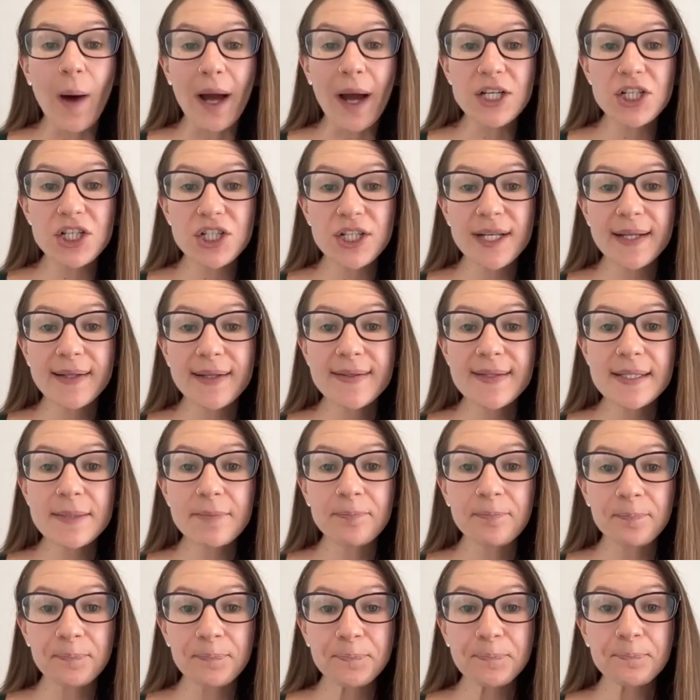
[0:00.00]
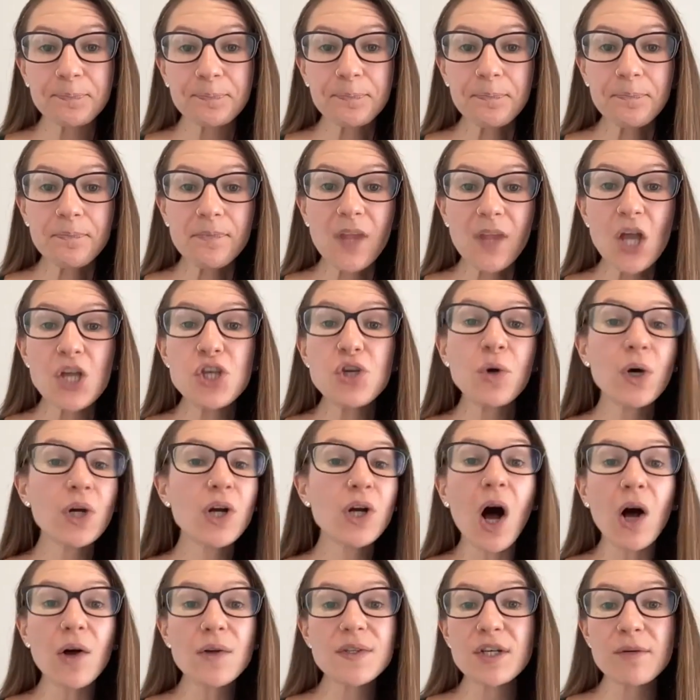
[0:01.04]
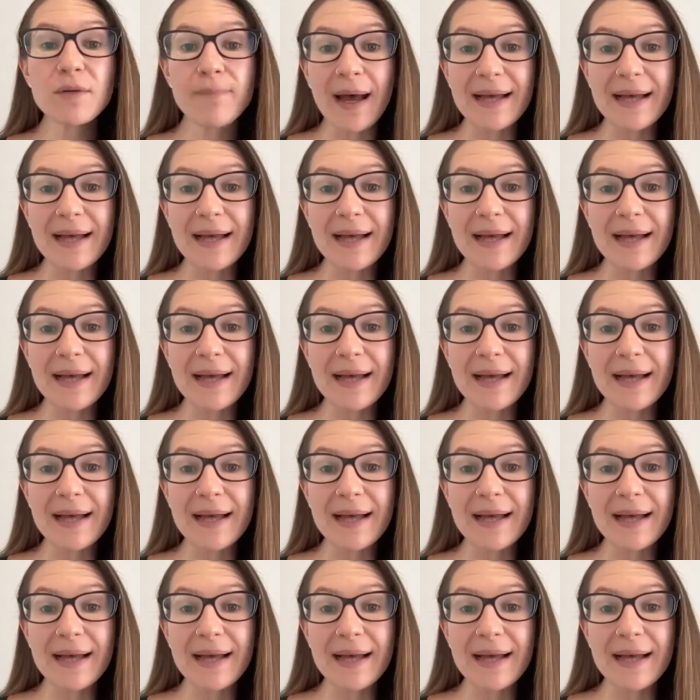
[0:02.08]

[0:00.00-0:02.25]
questions, you can also